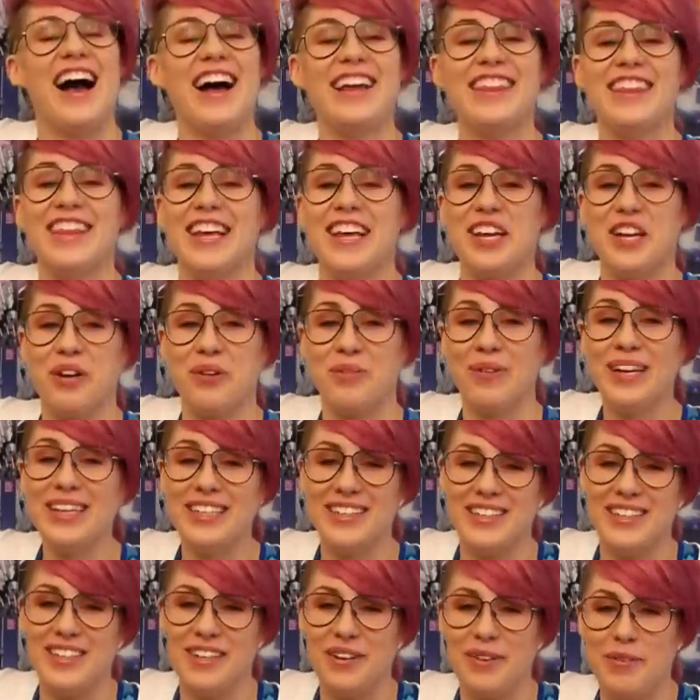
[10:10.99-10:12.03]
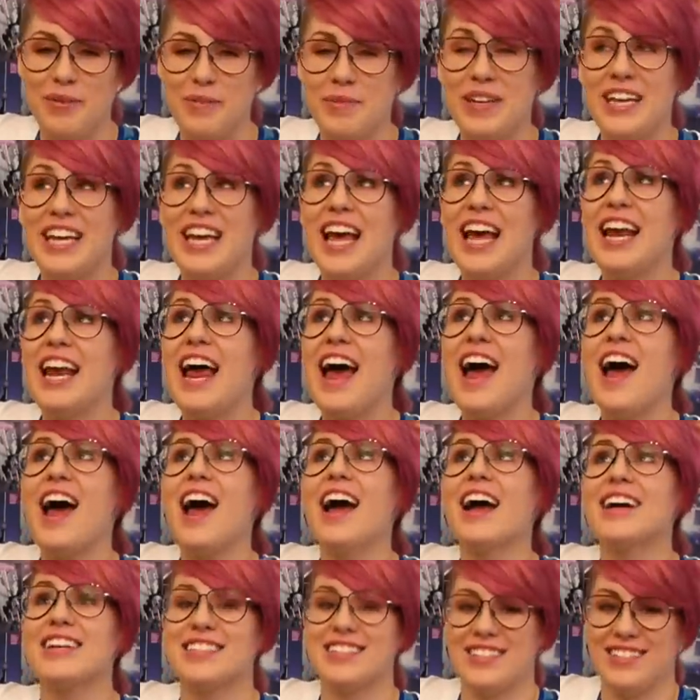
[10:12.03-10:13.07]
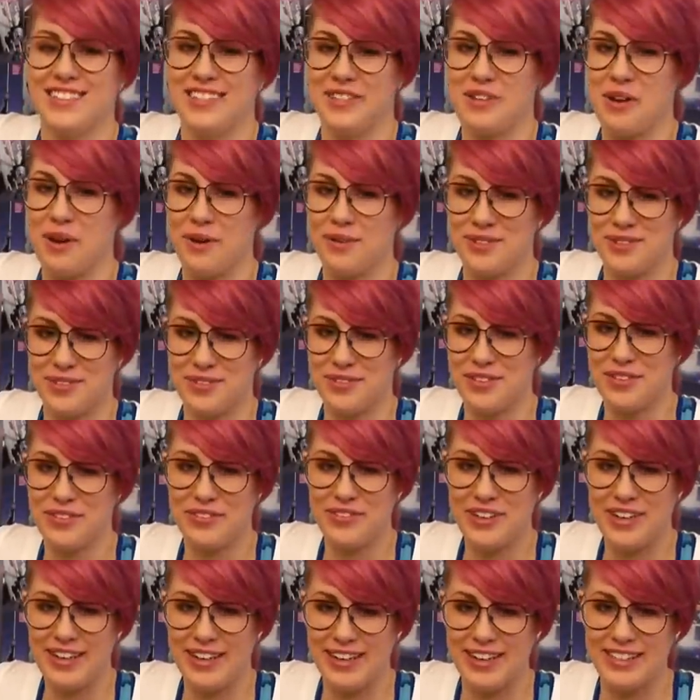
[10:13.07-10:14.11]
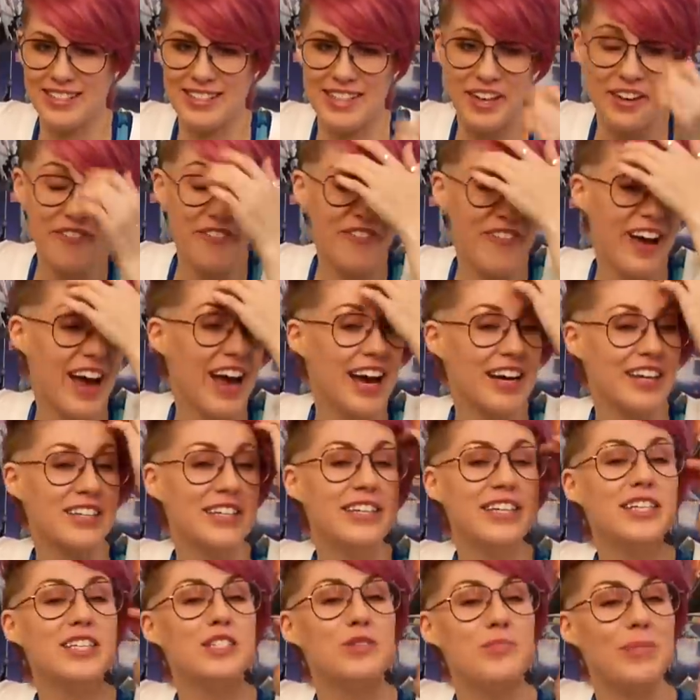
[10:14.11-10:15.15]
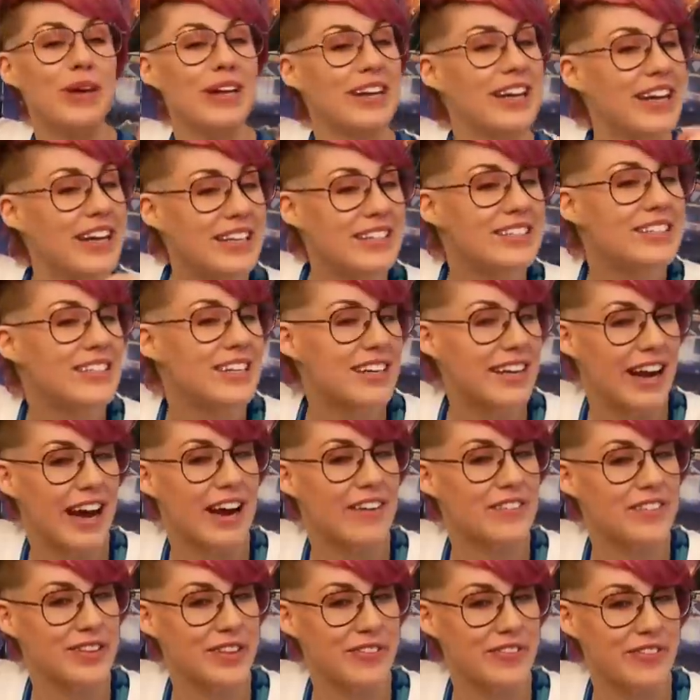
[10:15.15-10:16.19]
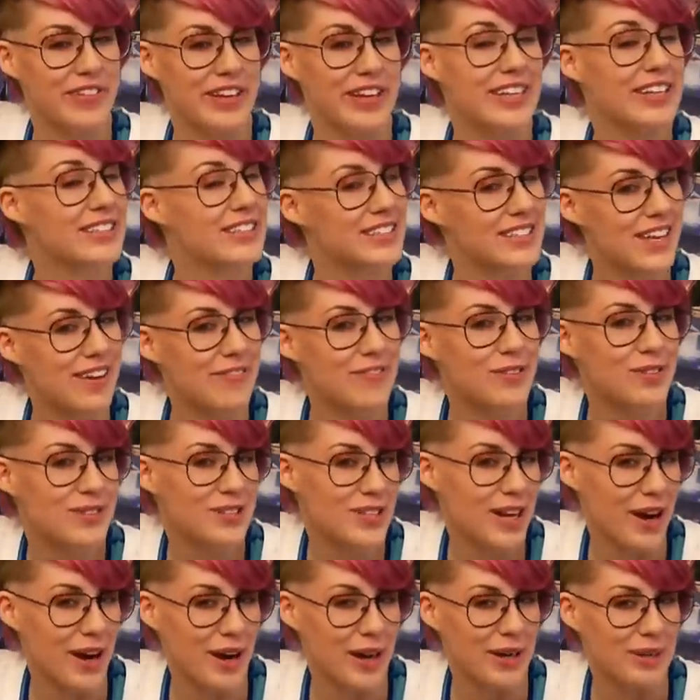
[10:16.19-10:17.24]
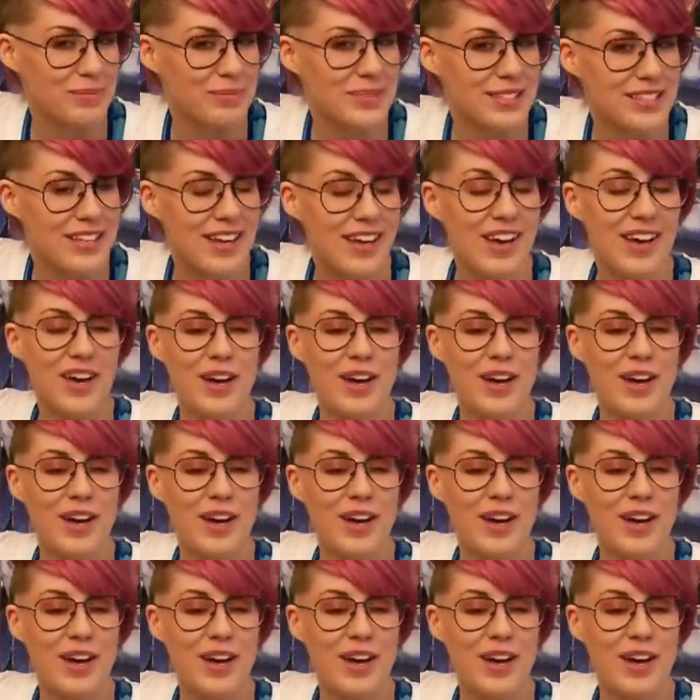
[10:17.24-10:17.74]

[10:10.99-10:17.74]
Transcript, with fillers: I think Quentin would be an excellent host for the Phoenix. In fact, he's been hinted at having the Phoenix several times.